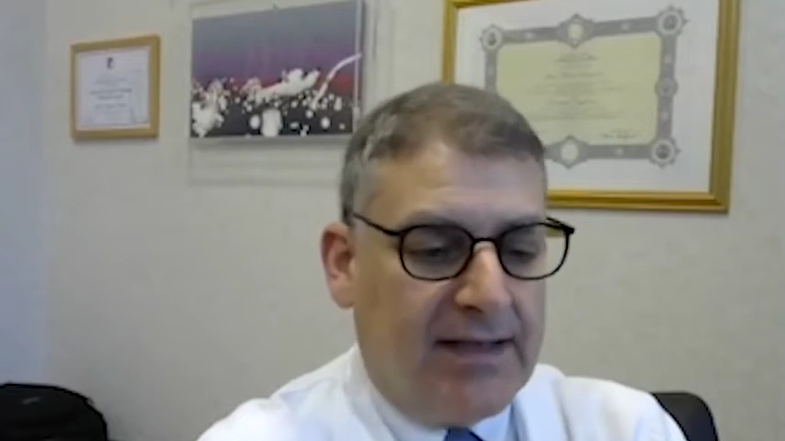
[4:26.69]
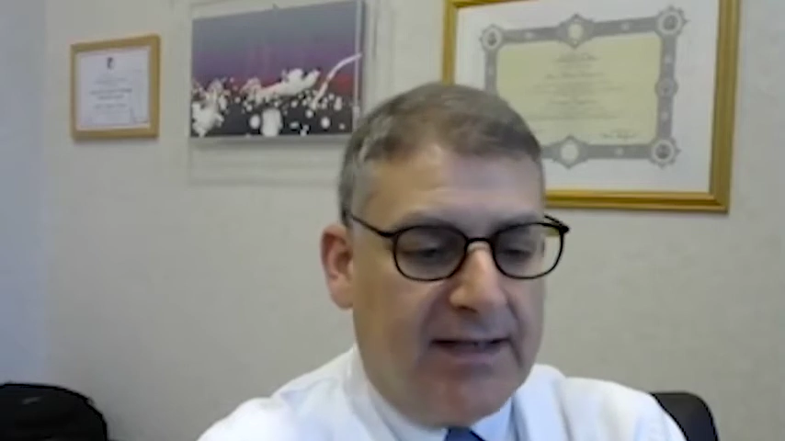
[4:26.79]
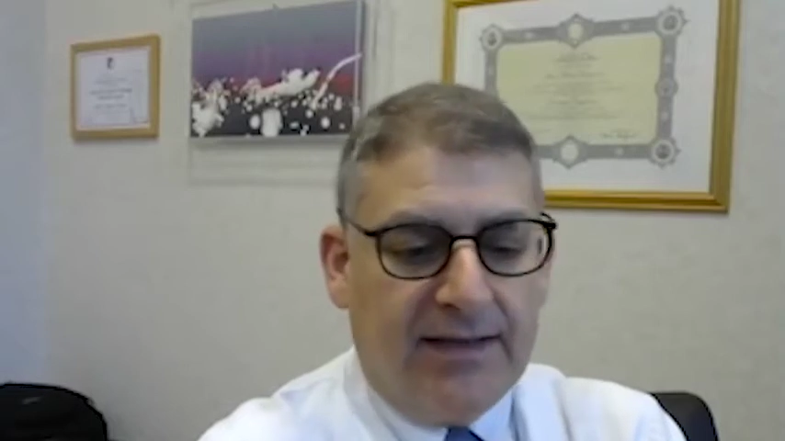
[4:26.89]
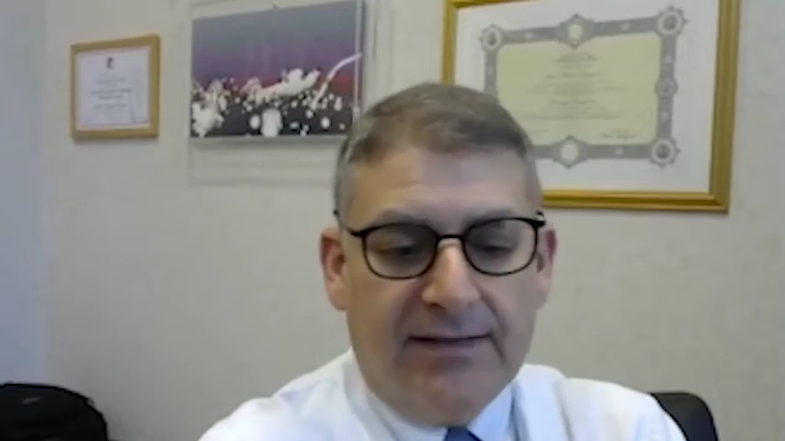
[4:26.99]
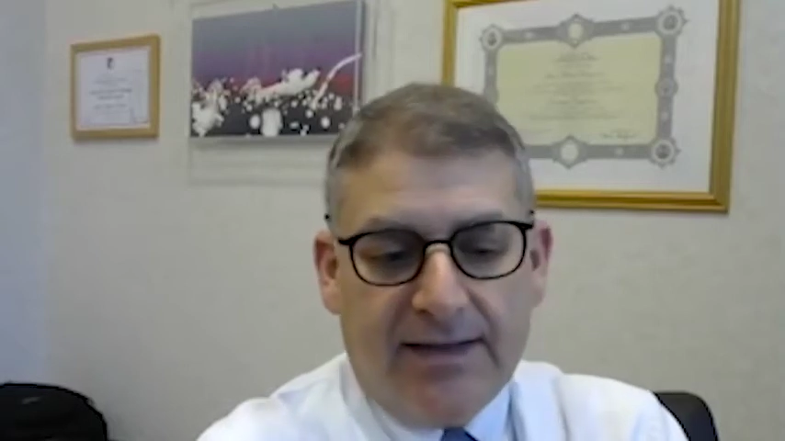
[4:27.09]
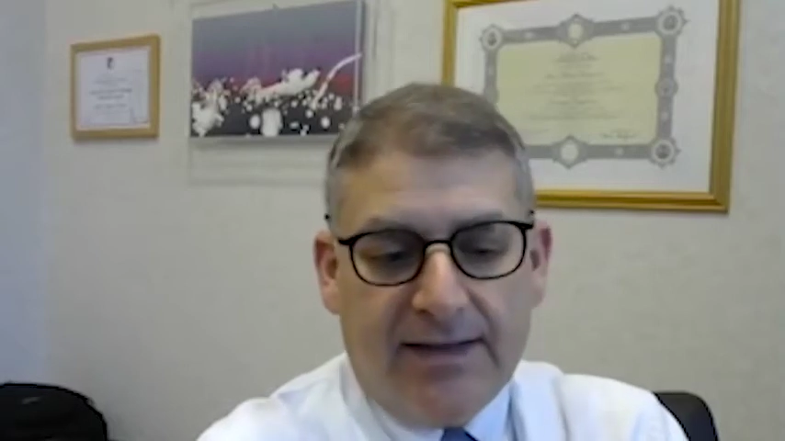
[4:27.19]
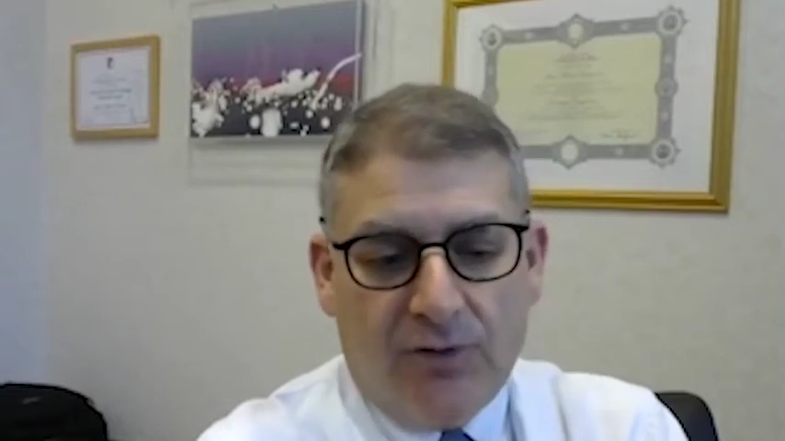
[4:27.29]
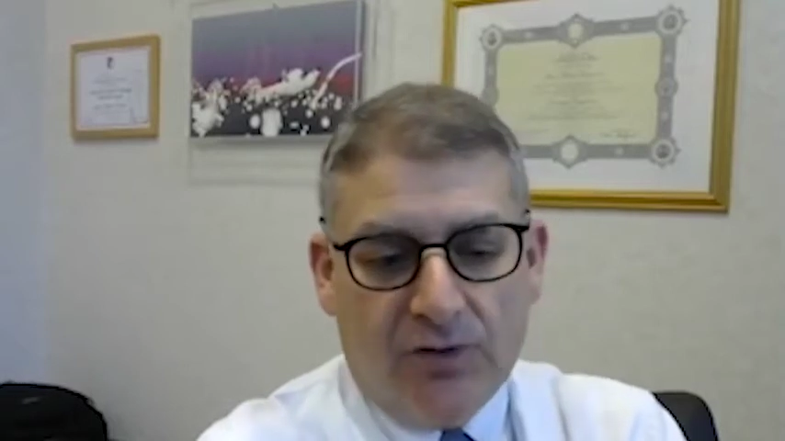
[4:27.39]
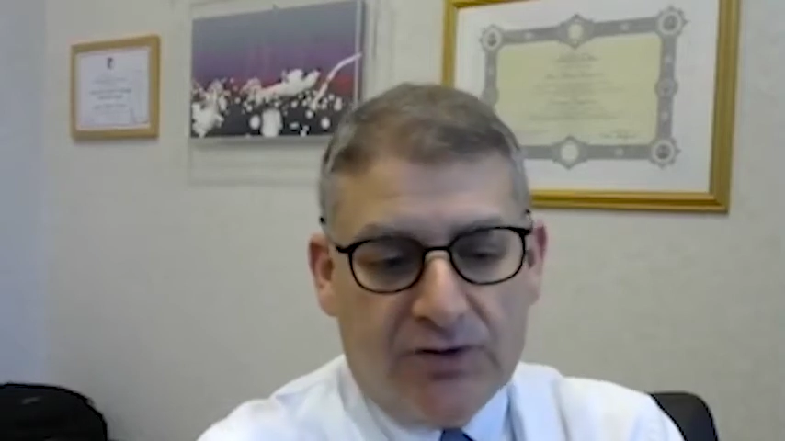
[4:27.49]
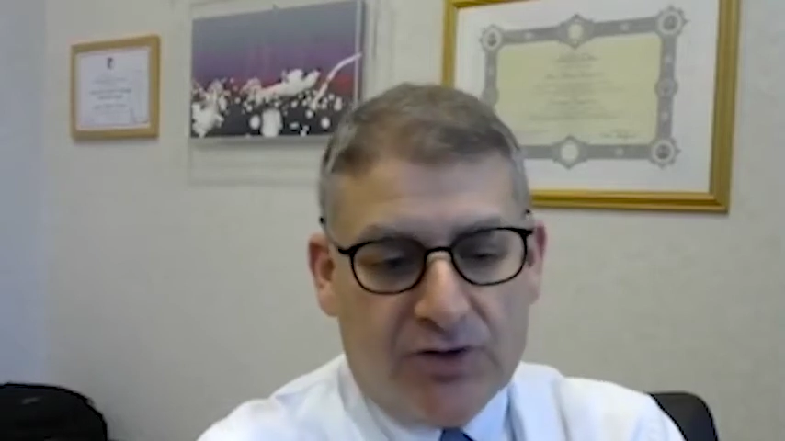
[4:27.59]
and in
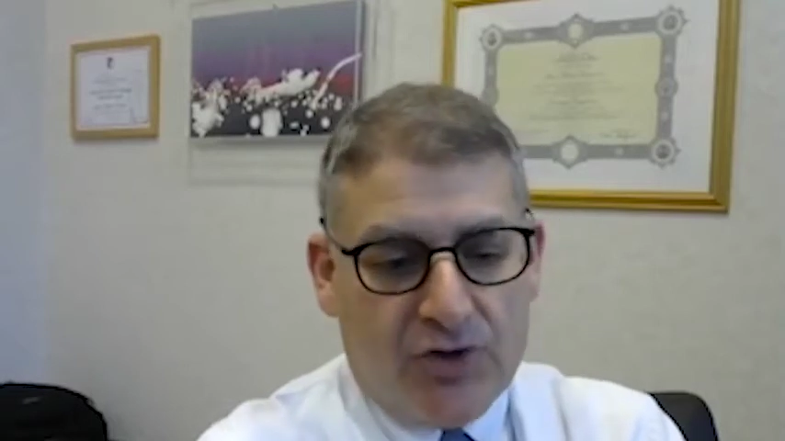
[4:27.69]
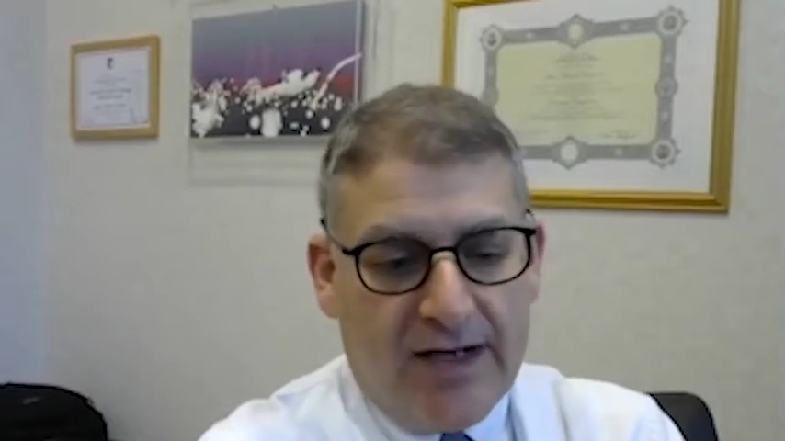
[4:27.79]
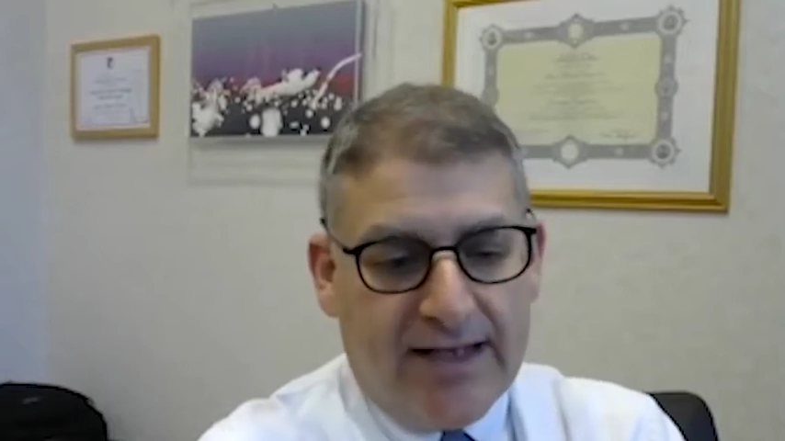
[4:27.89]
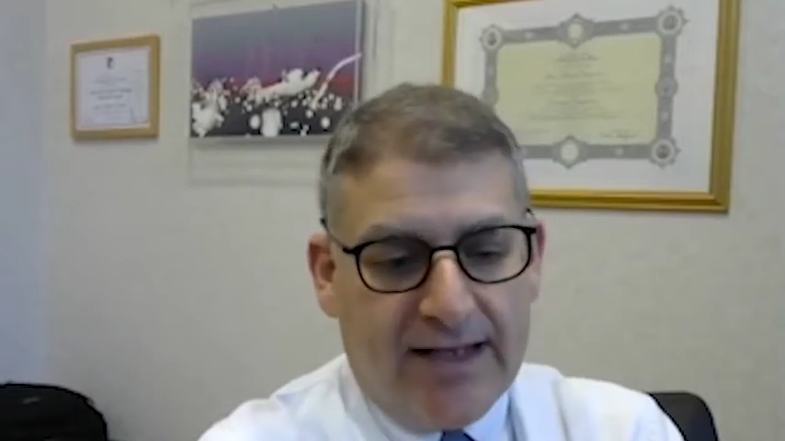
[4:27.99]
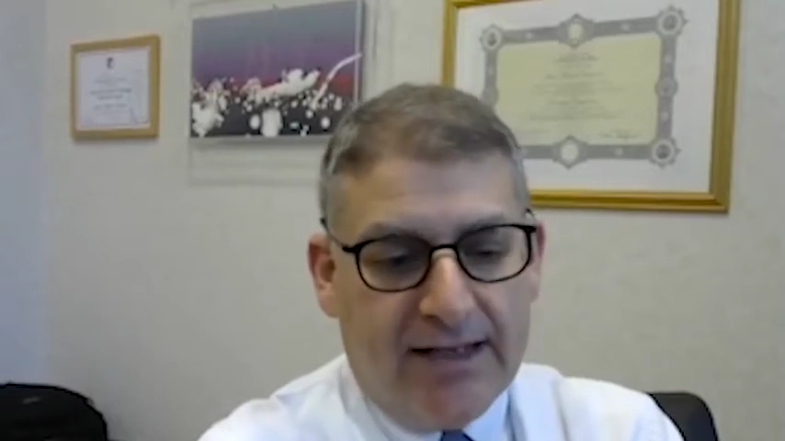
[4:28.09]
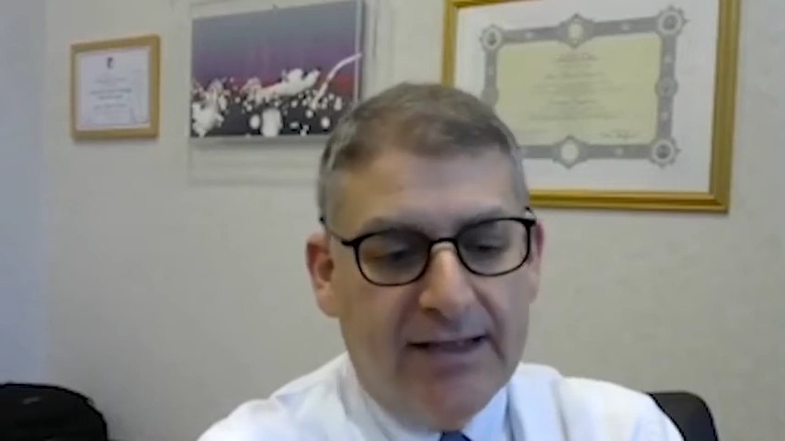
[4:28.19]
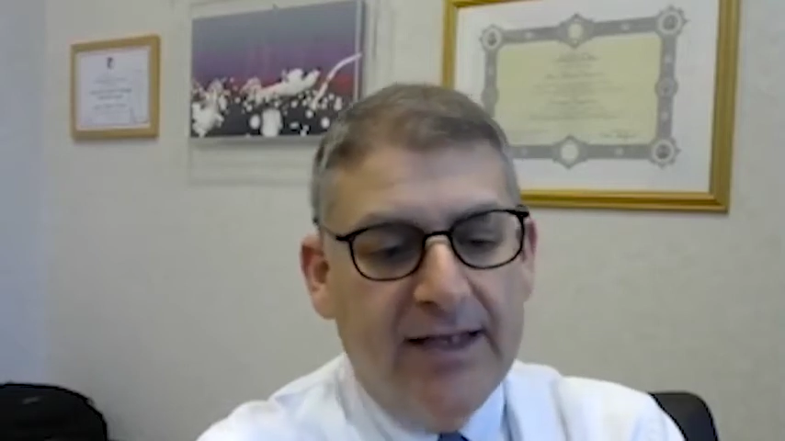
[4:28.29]
Teravolt trial,